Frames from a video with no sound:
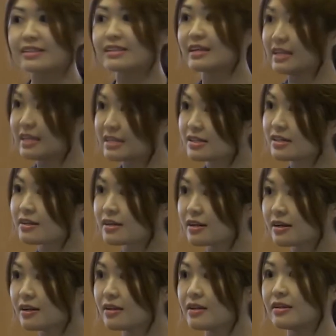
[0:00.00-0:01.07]
the
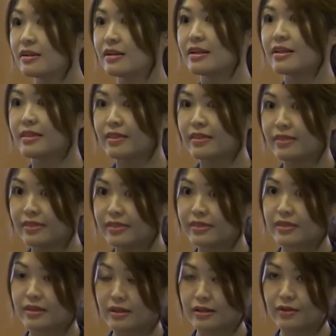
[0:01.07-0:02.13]
eternal,
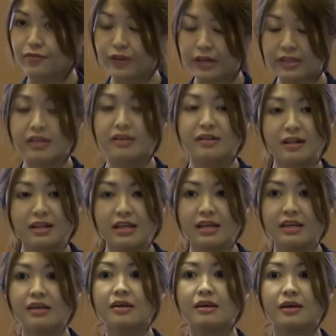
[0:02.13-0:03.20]

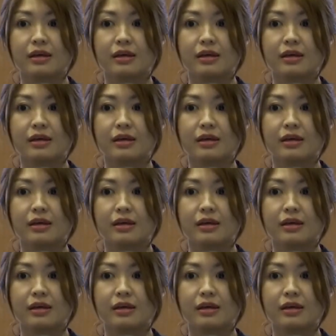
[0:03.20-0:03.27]
eternally,